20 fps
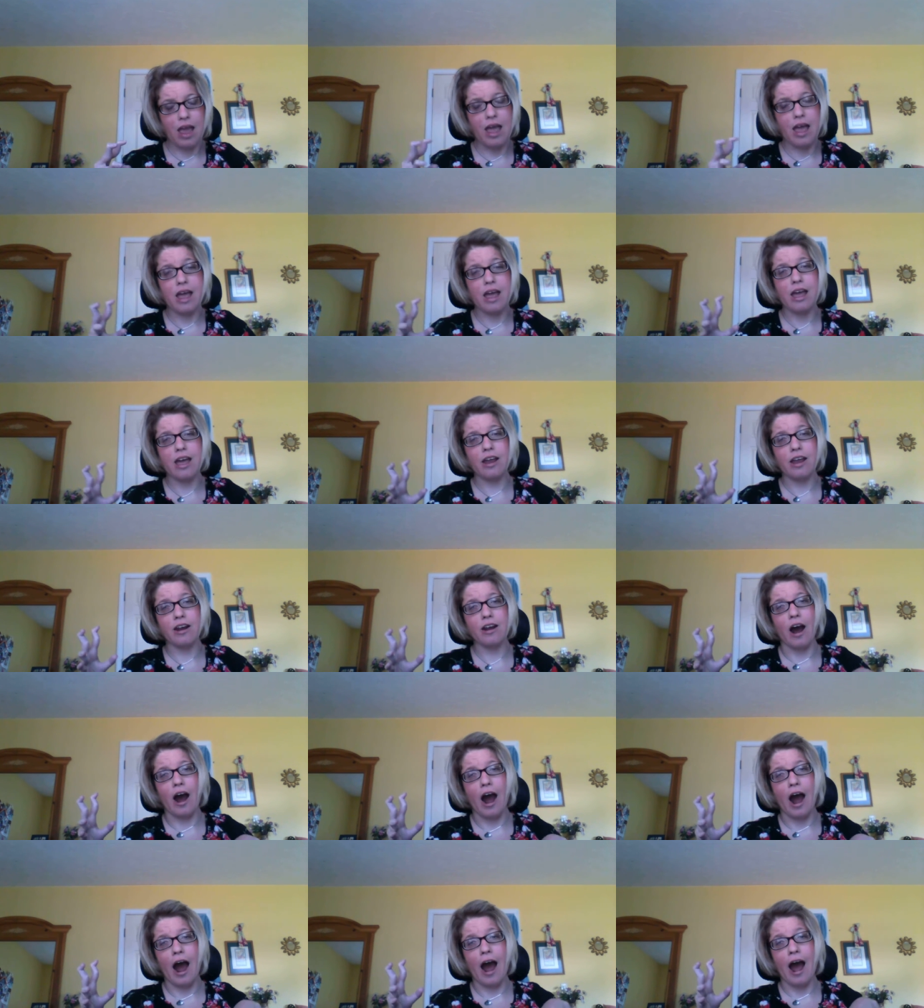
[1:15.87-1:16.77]
and
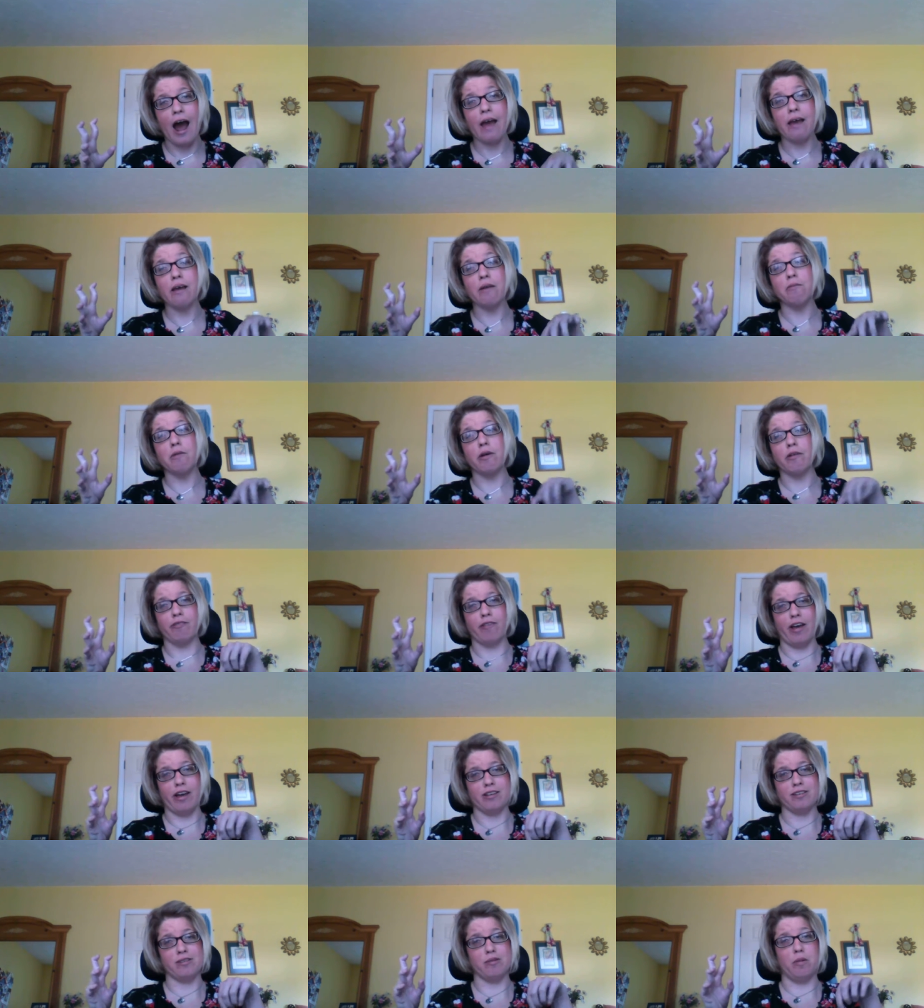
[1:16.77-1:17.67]
I am a
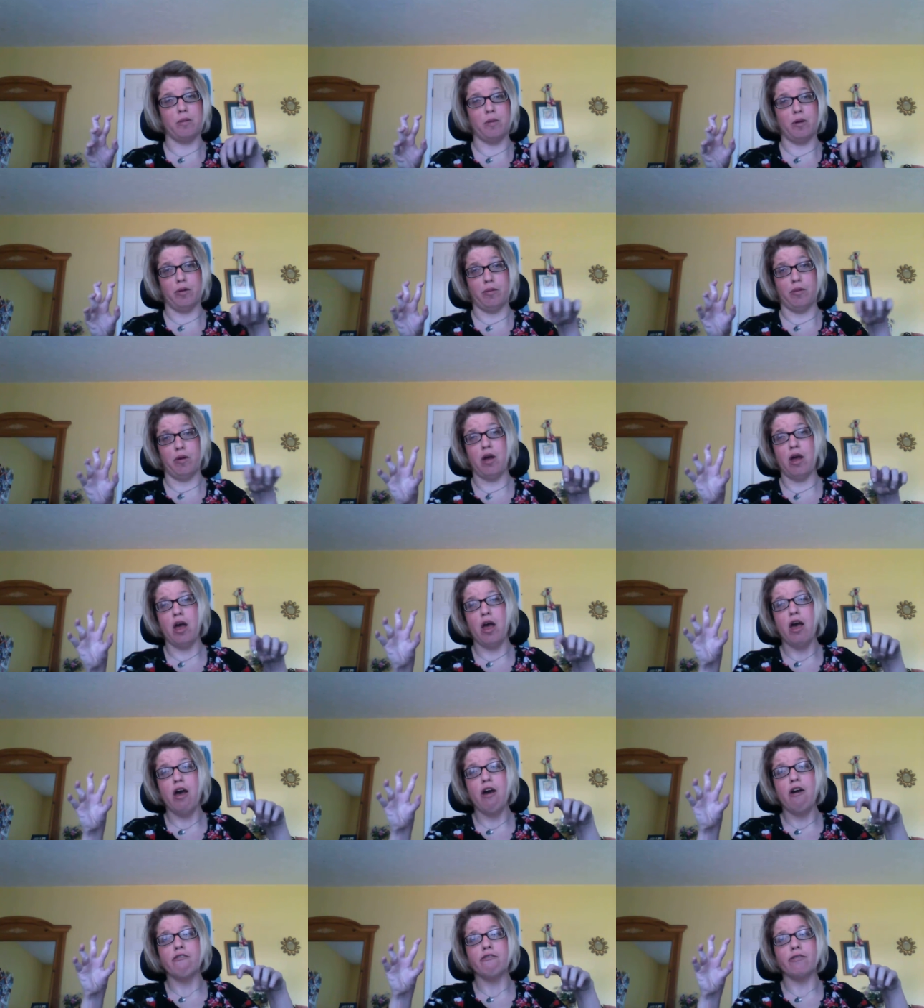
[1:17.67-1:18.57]
flexible
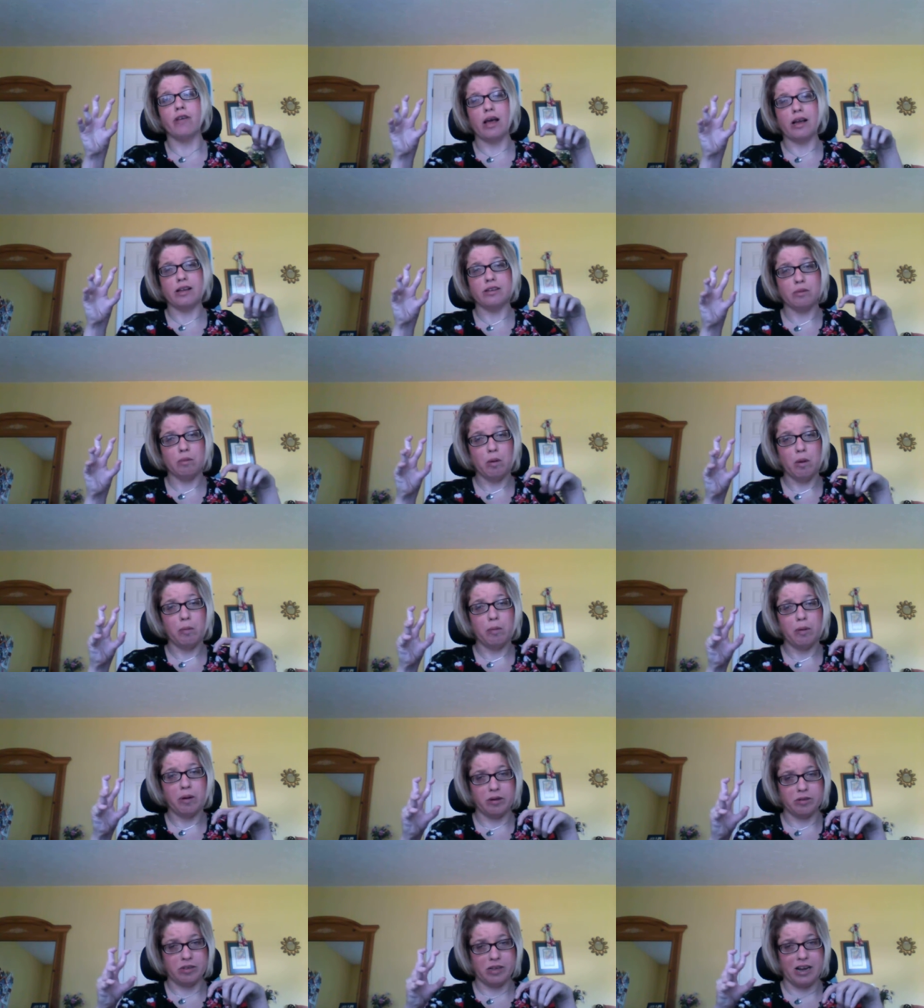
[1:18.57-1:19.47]
flexible
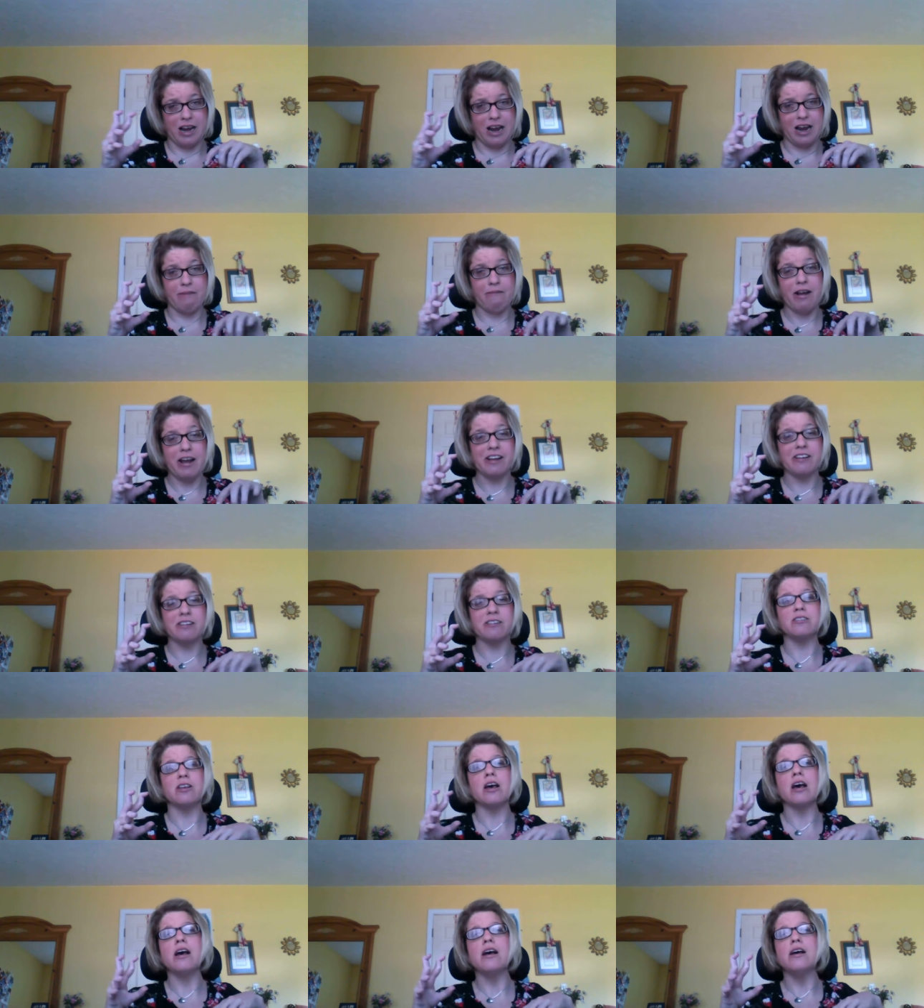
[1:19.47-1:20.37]
person
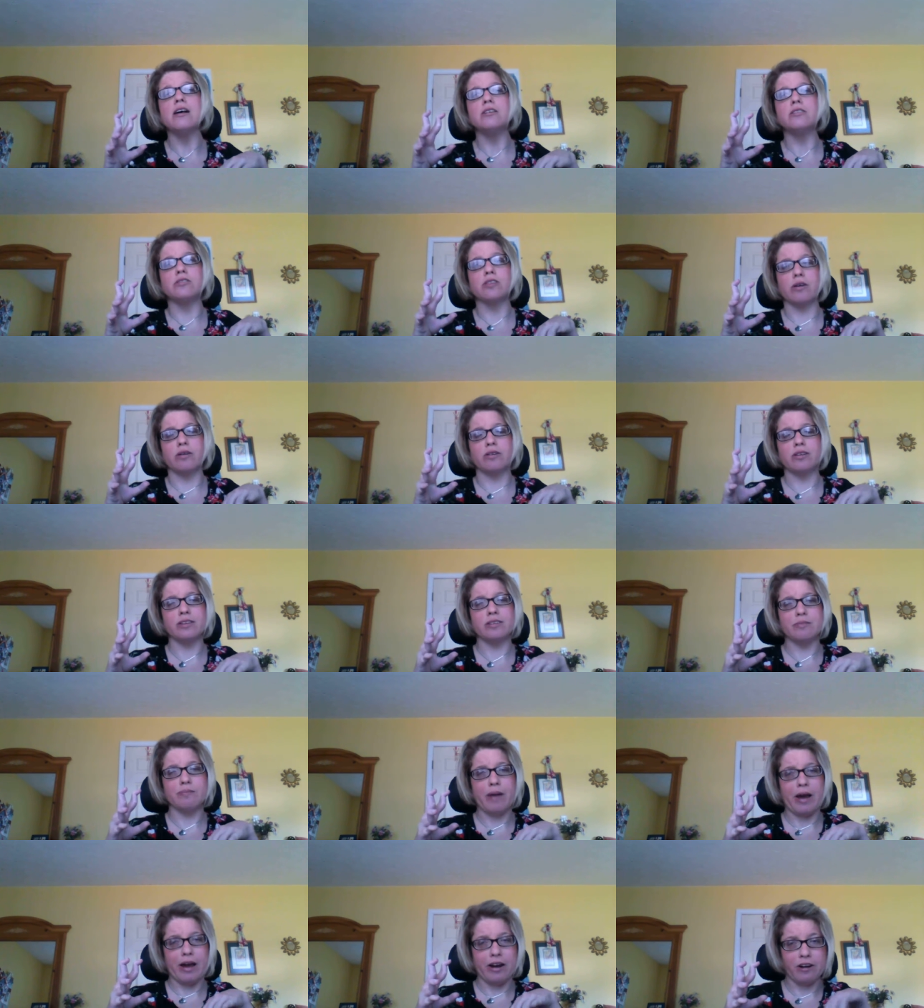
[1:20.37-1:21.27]
anyways, so it
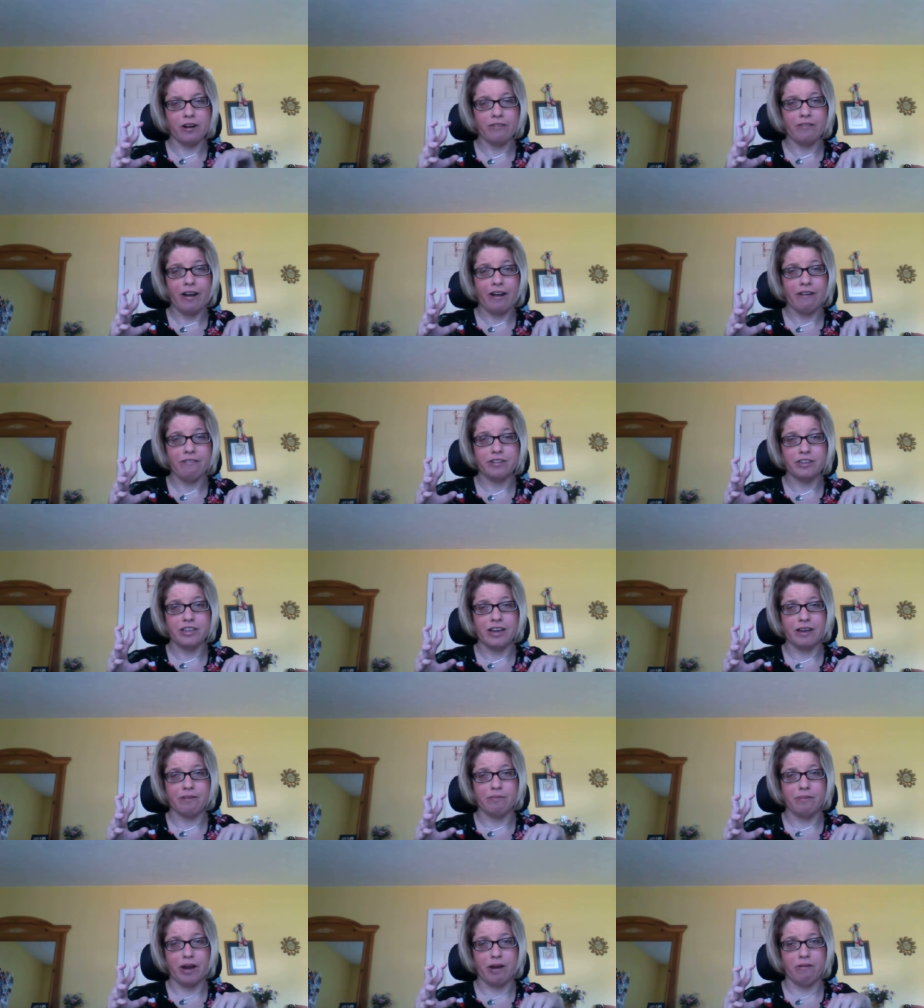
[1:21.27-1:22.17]
doesn't matter if I have to
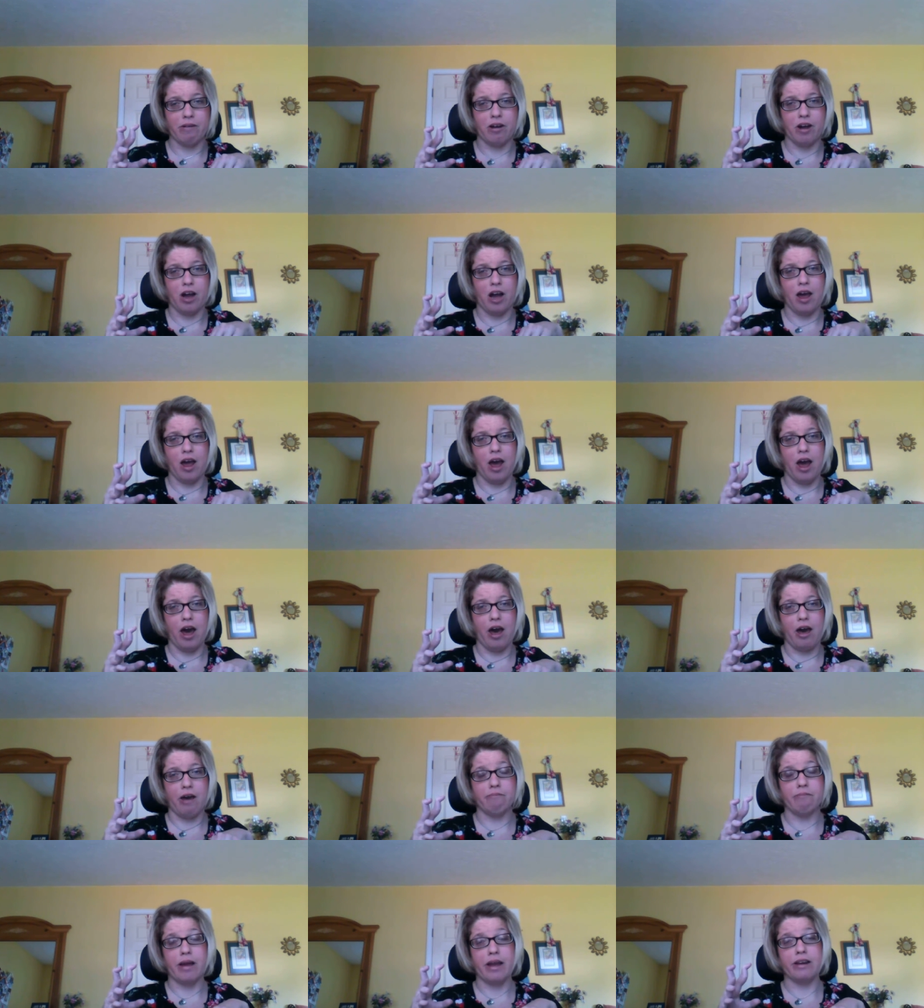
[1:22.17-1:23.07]
take my
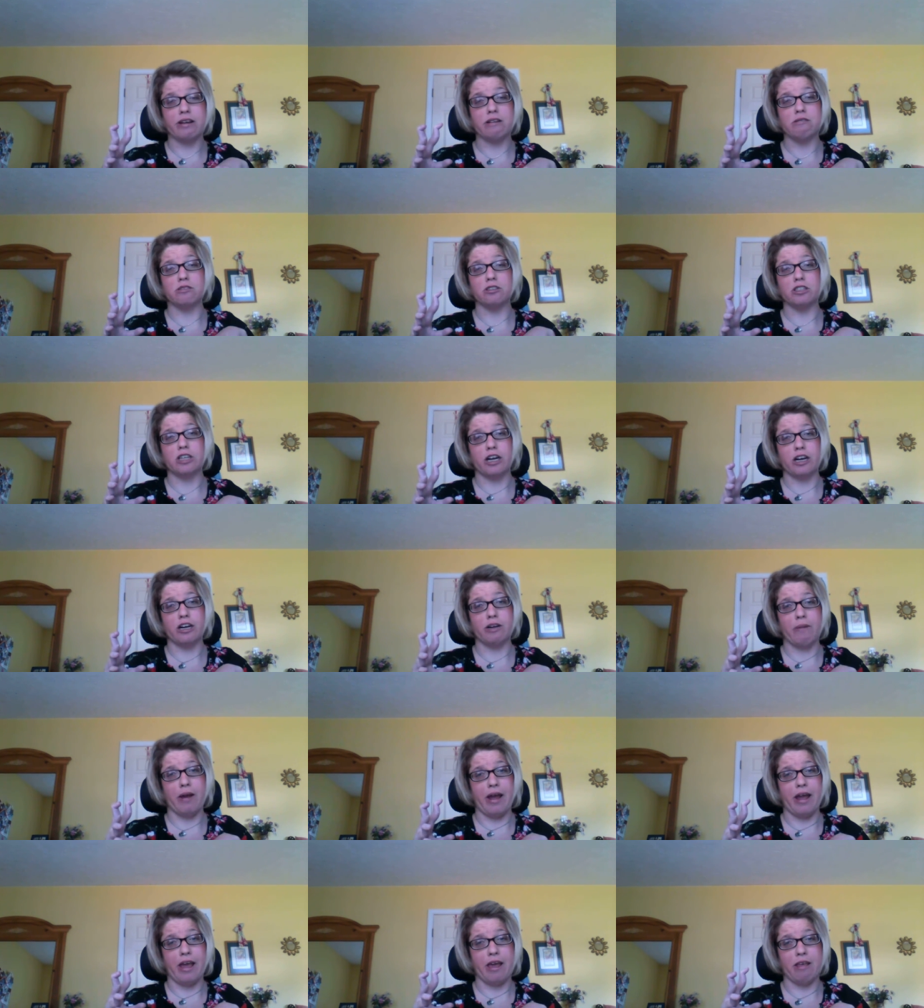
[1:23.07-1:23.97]
uh, manual chair to
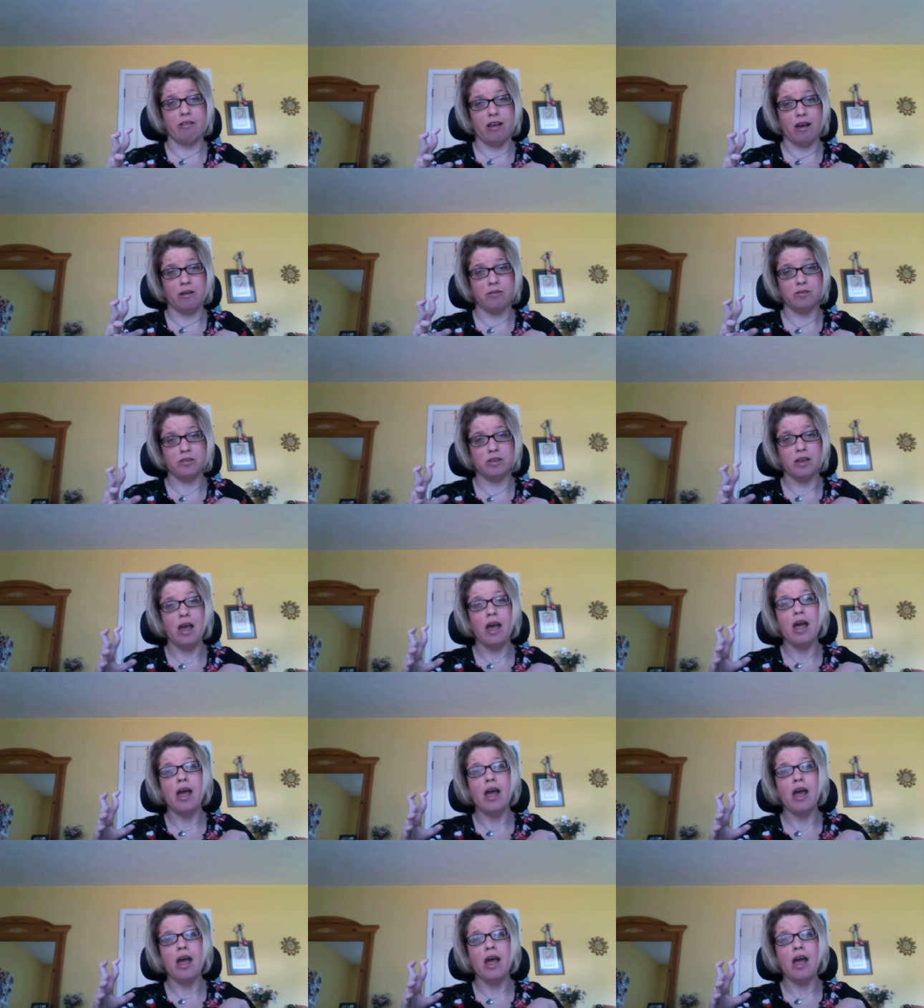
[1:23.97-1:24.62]
my aunt's house.